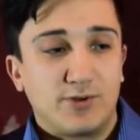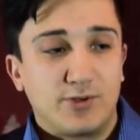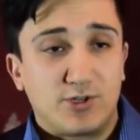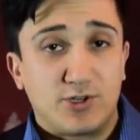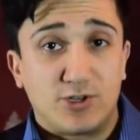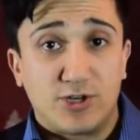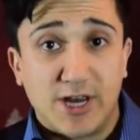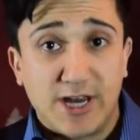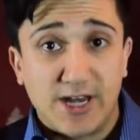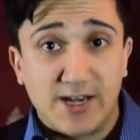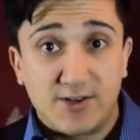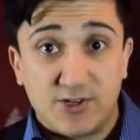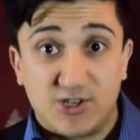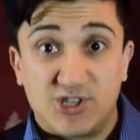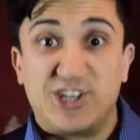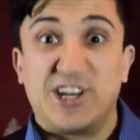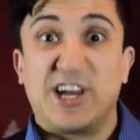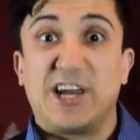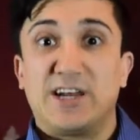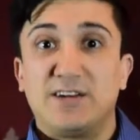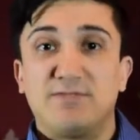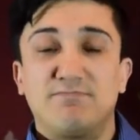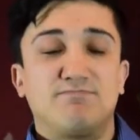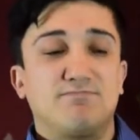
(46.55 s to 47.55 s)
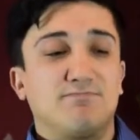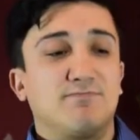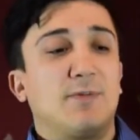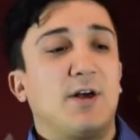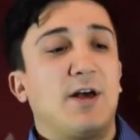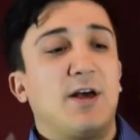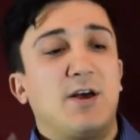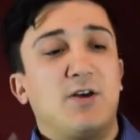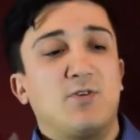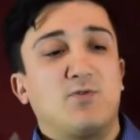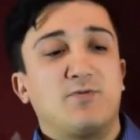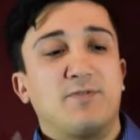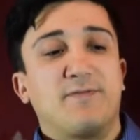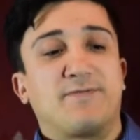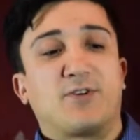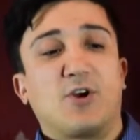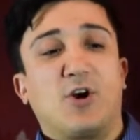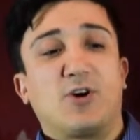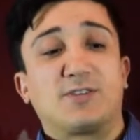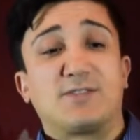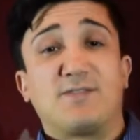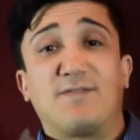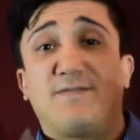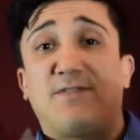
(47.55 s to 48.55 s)
gin, we've
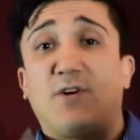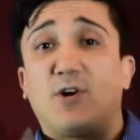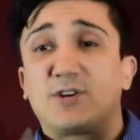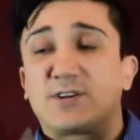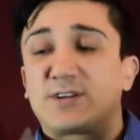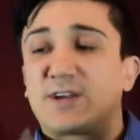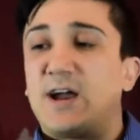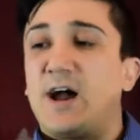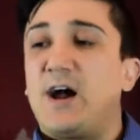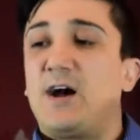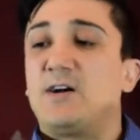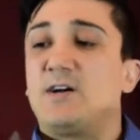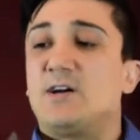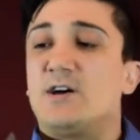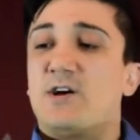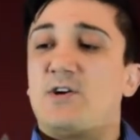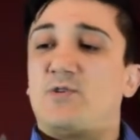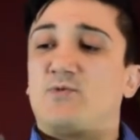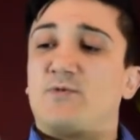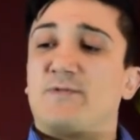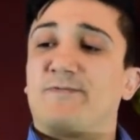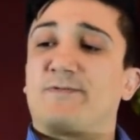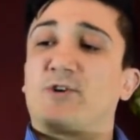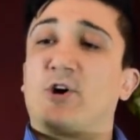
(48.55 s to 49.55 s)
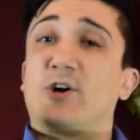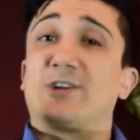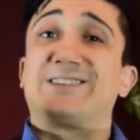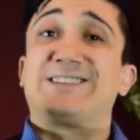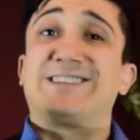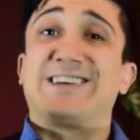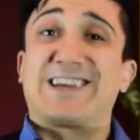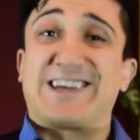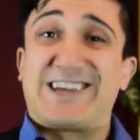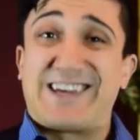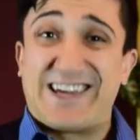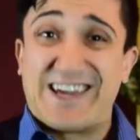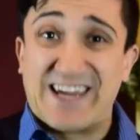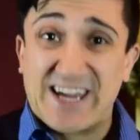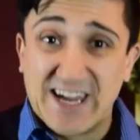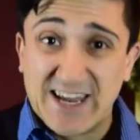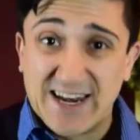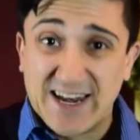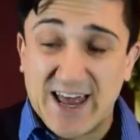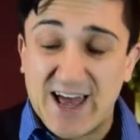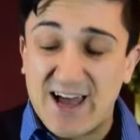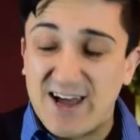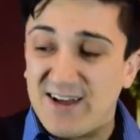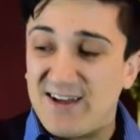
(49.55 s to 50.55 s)
got vodka, we've got
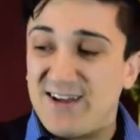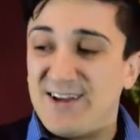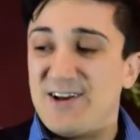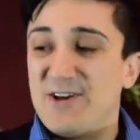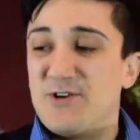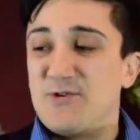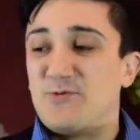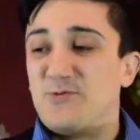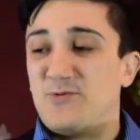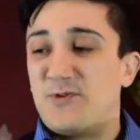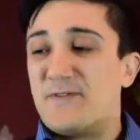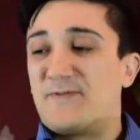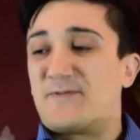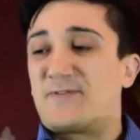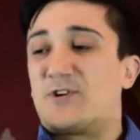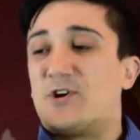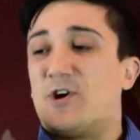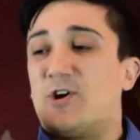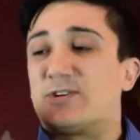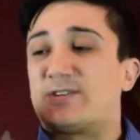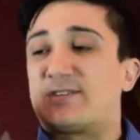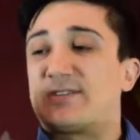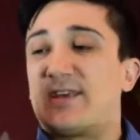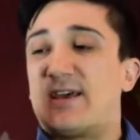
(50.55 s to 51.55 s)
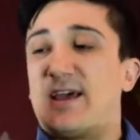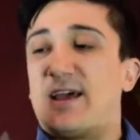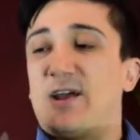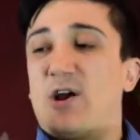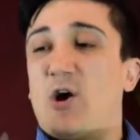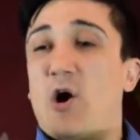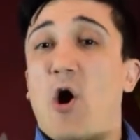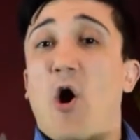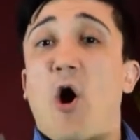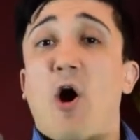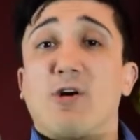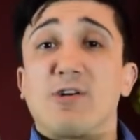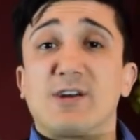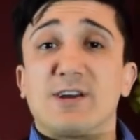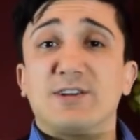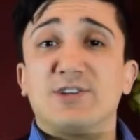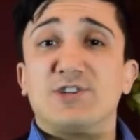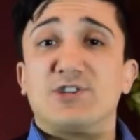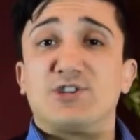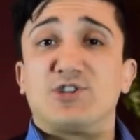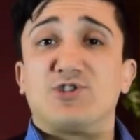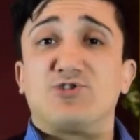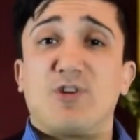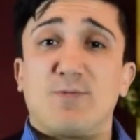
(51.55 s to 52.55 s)
tequila, we've got
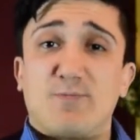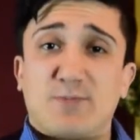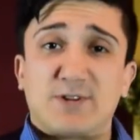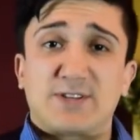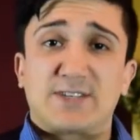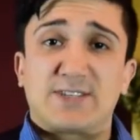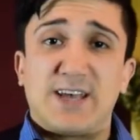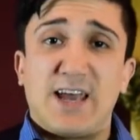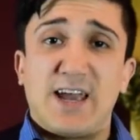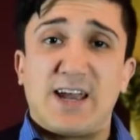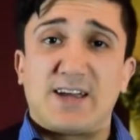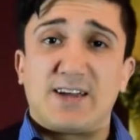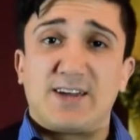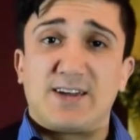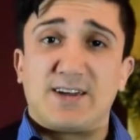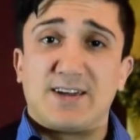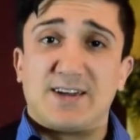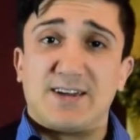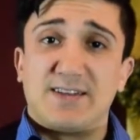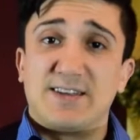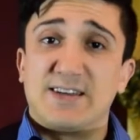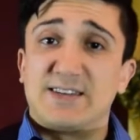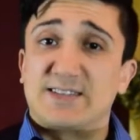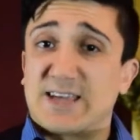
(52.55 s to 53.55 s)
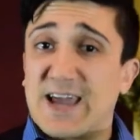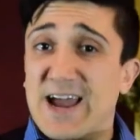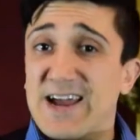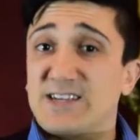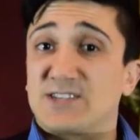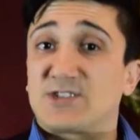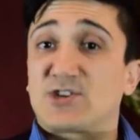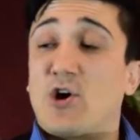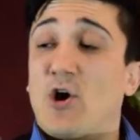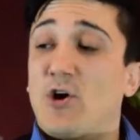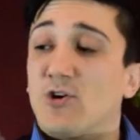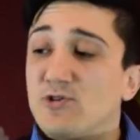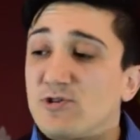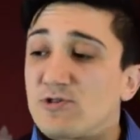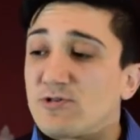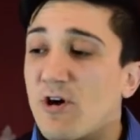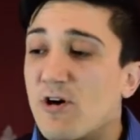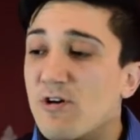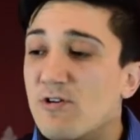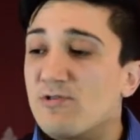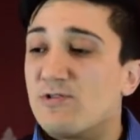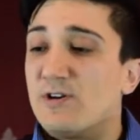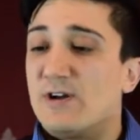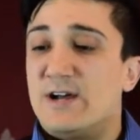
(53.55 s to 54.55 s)
orange triple sec, in this case
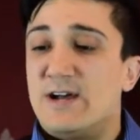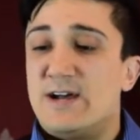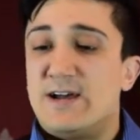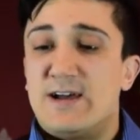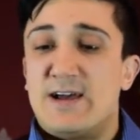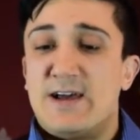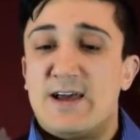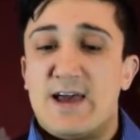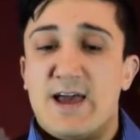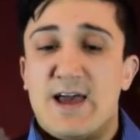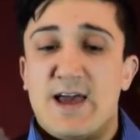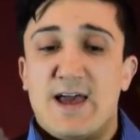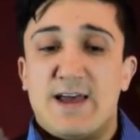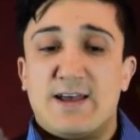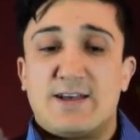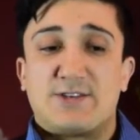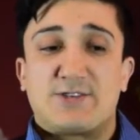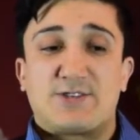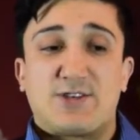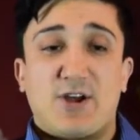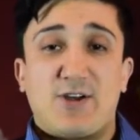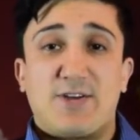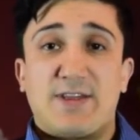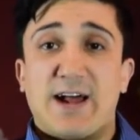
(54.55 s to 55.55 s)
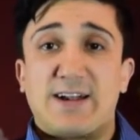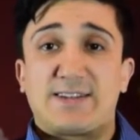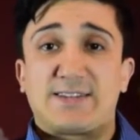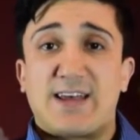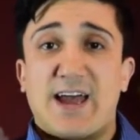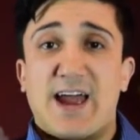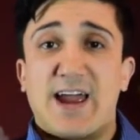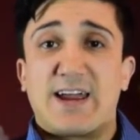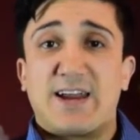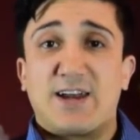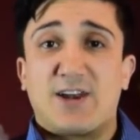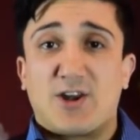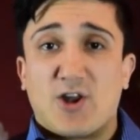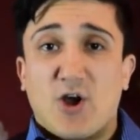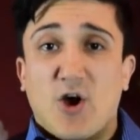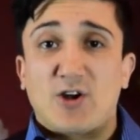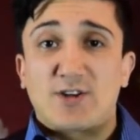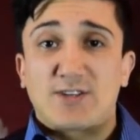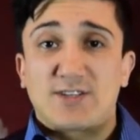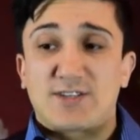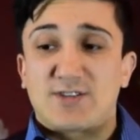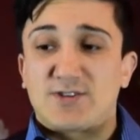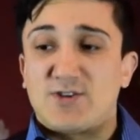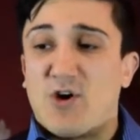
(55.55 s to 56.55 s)
Contro. So that's a
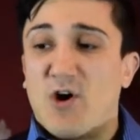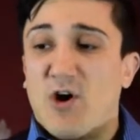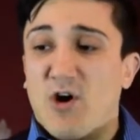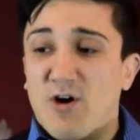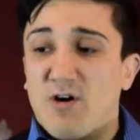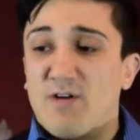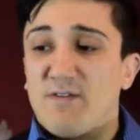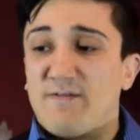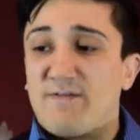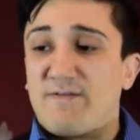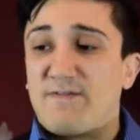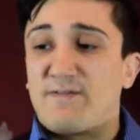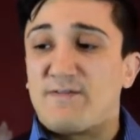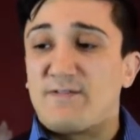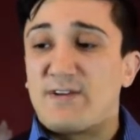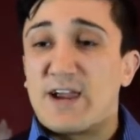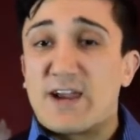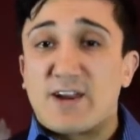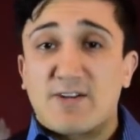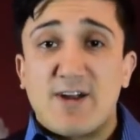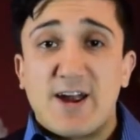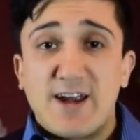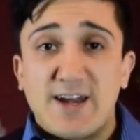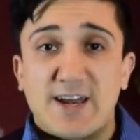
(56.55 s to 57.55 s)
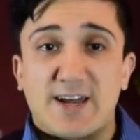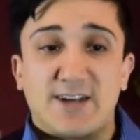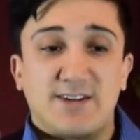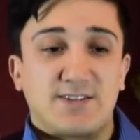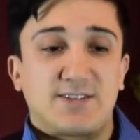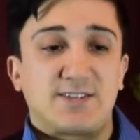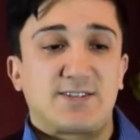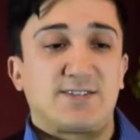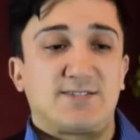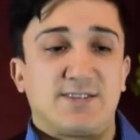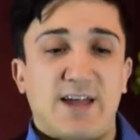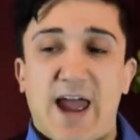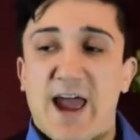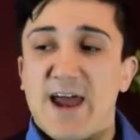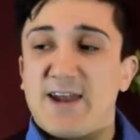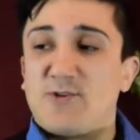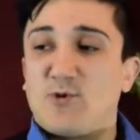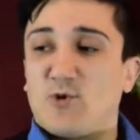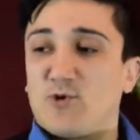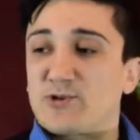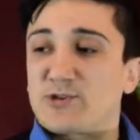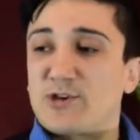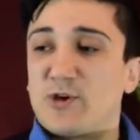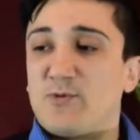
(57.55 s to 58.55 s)
lot of ingredients,
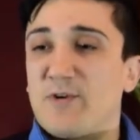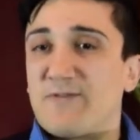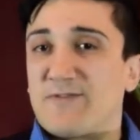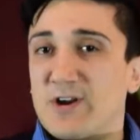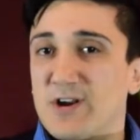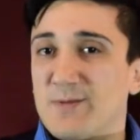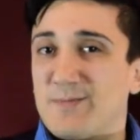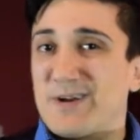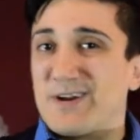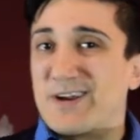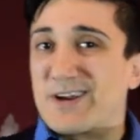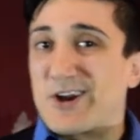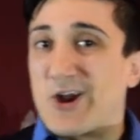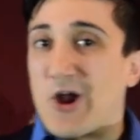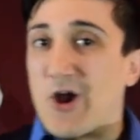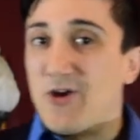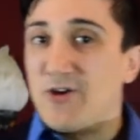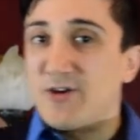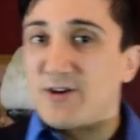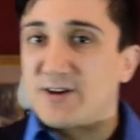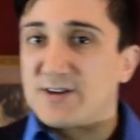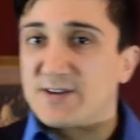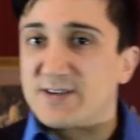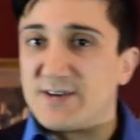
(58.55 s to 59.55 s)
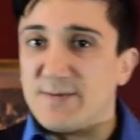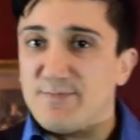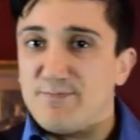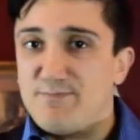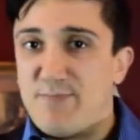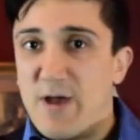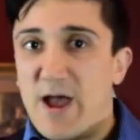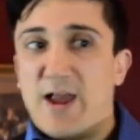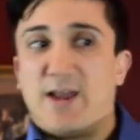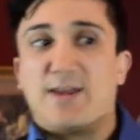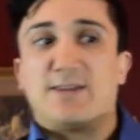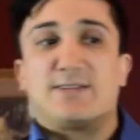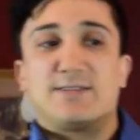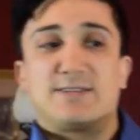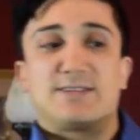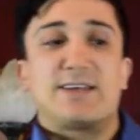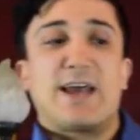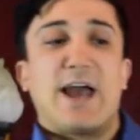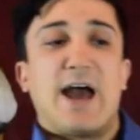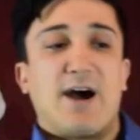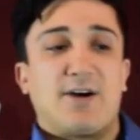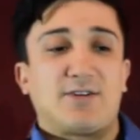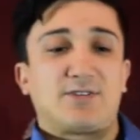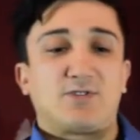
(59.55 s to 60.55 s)
and also we've got a bit of Coke to
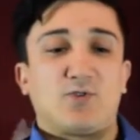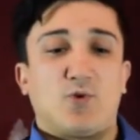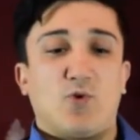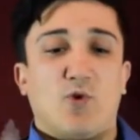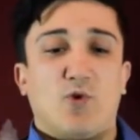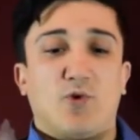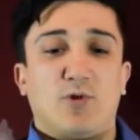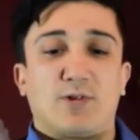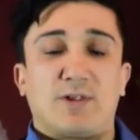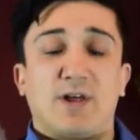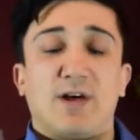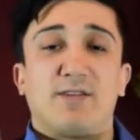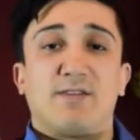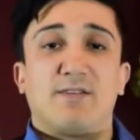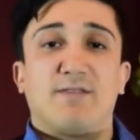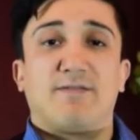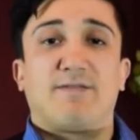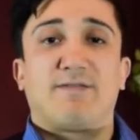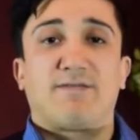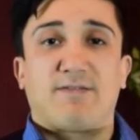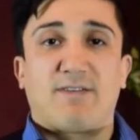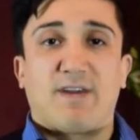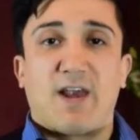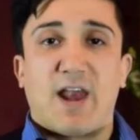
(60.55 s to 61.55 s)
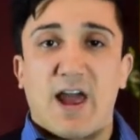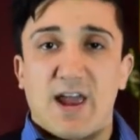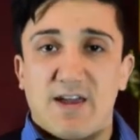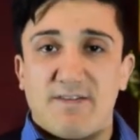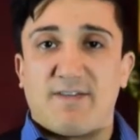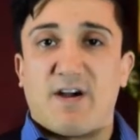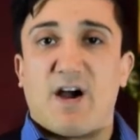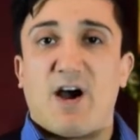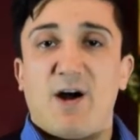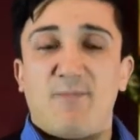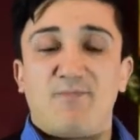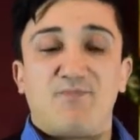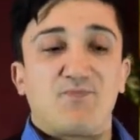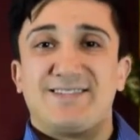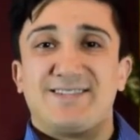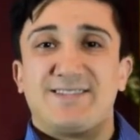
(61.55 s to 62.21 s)
balance out all the flavour.